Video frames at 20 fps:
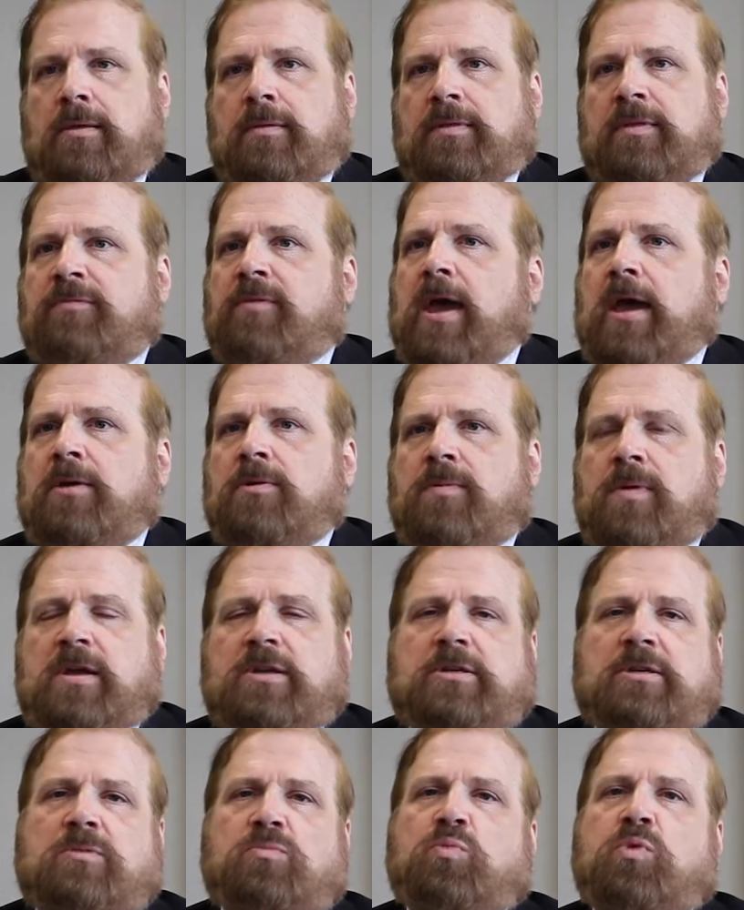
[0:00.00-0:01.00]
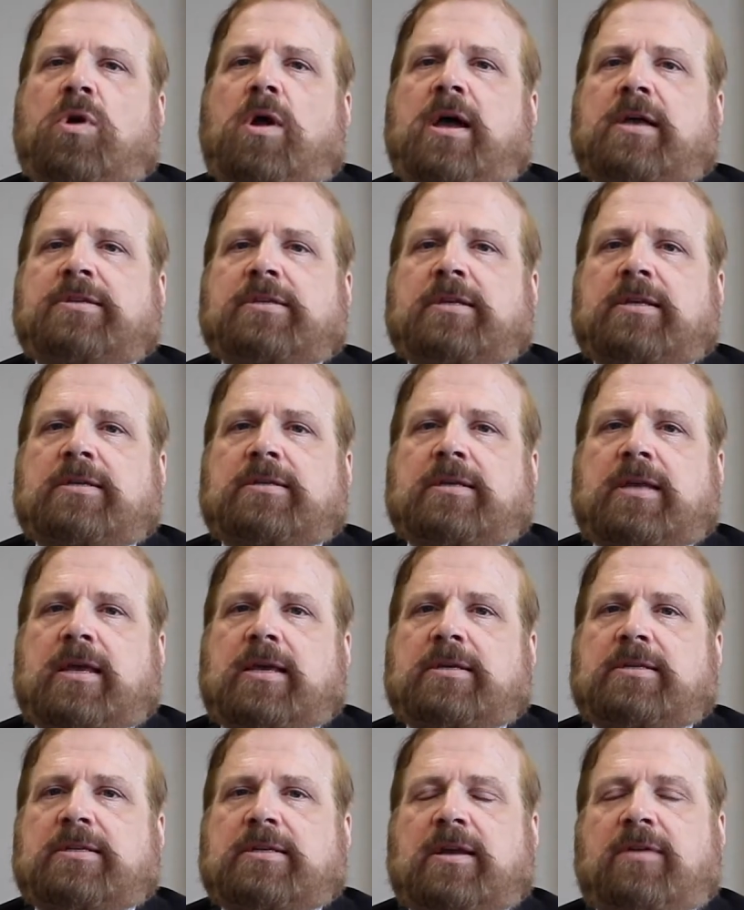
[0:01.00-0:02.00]
The valuation process
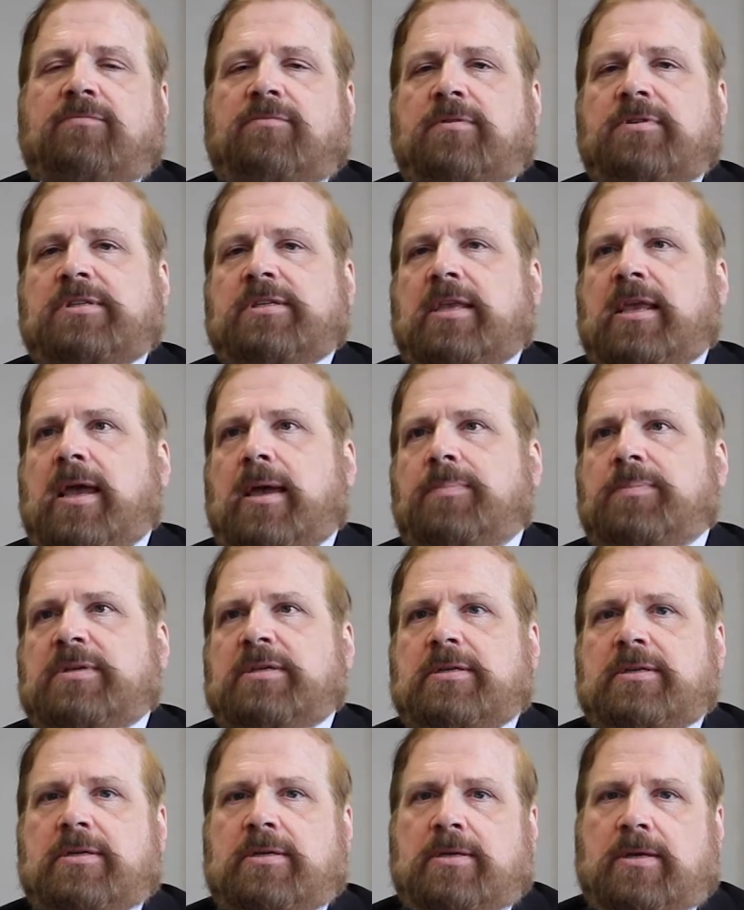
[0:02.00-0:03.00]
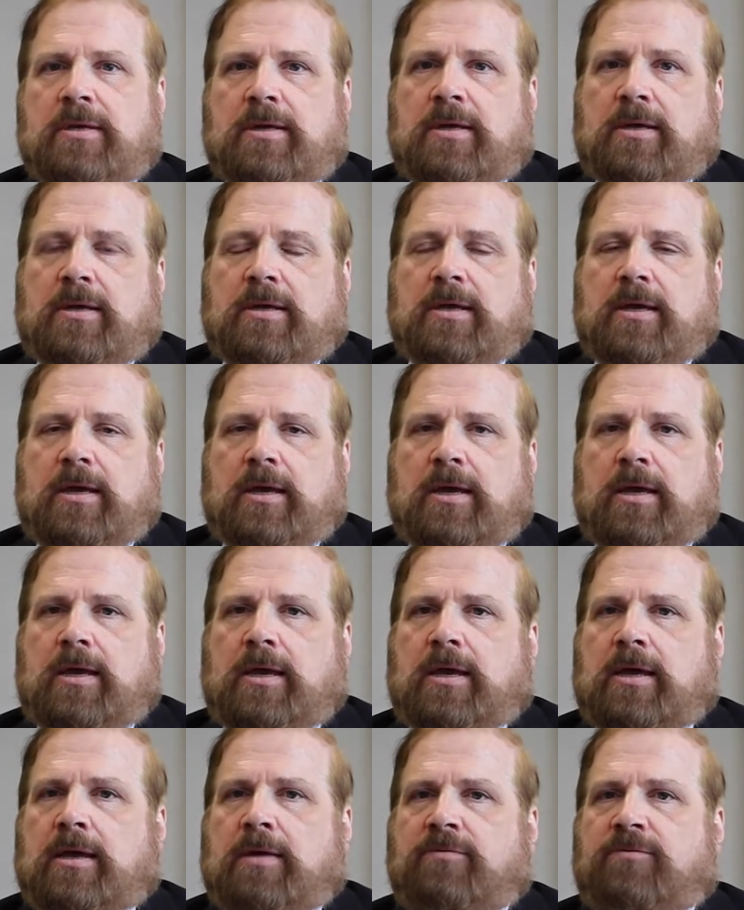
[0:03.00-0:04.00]
has several steps.
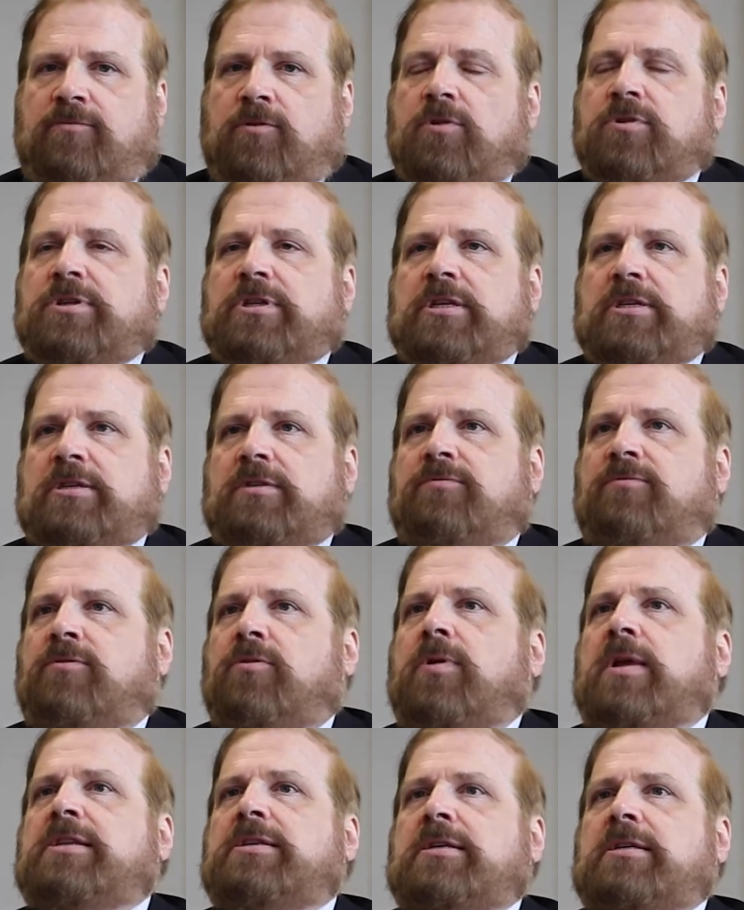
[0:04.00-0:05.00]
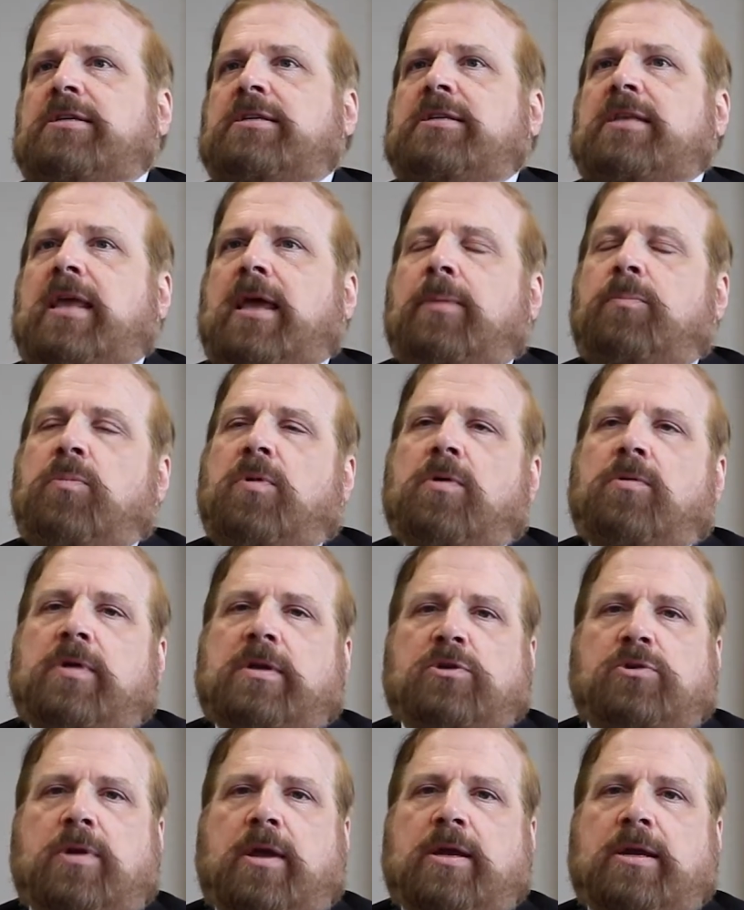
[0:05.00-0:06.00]
First is a forensic step where we
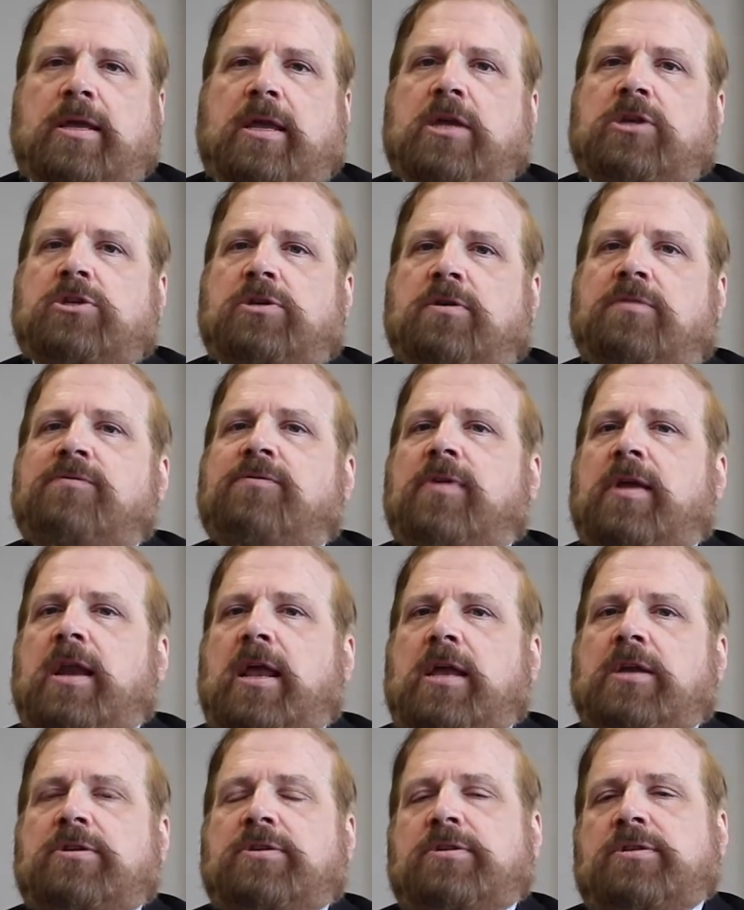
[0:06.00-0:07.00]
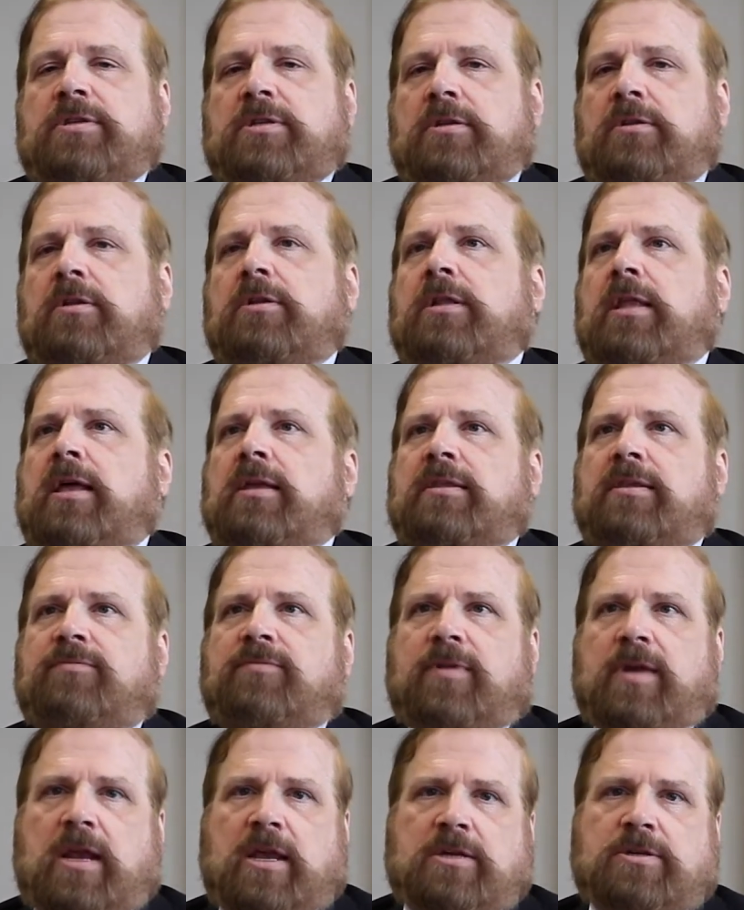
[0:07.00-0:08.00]
try to get your financials to look like the
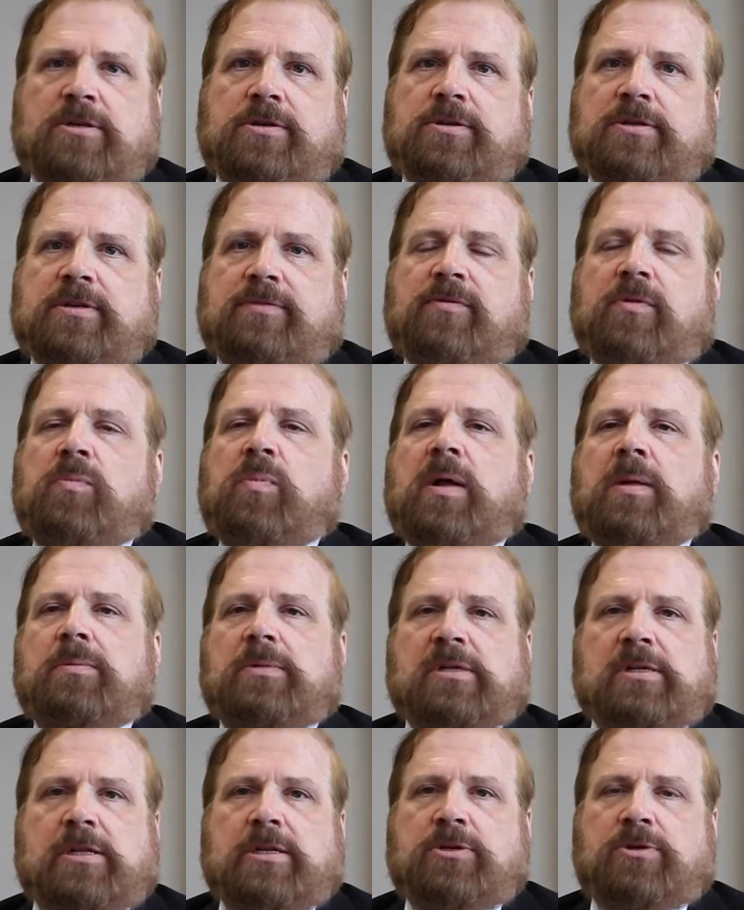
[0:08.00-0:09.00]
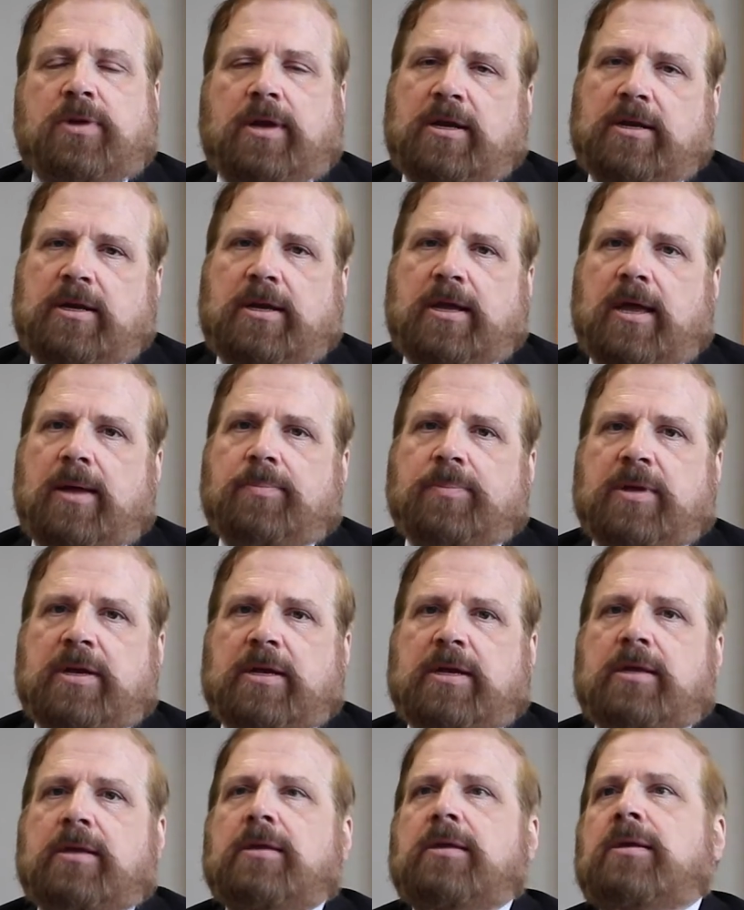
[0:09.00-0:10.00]
financials of a publicly traded
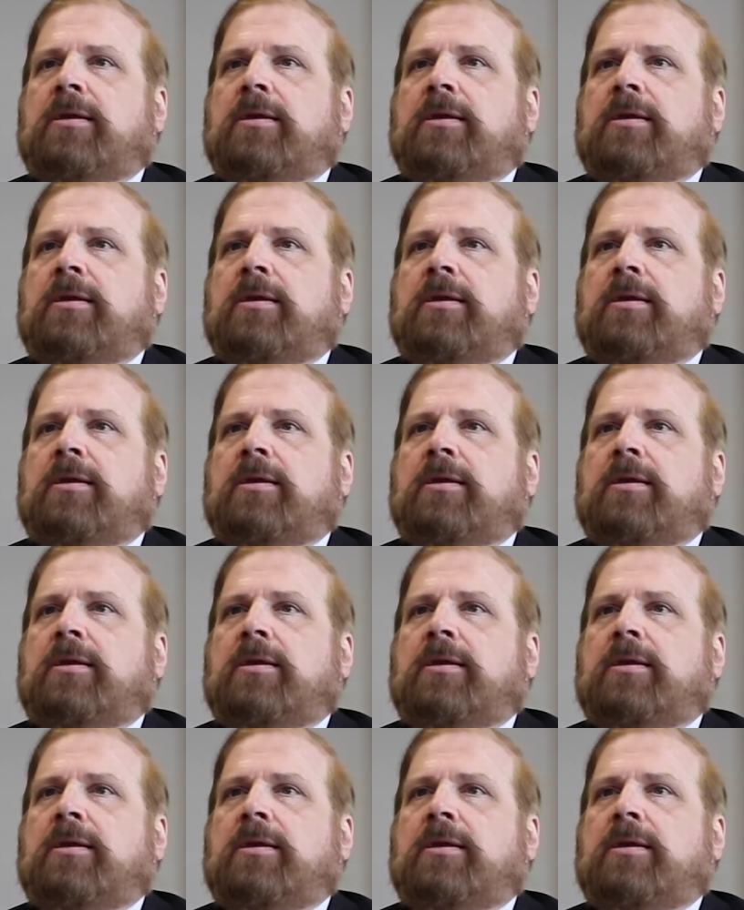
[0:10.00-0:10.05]
company.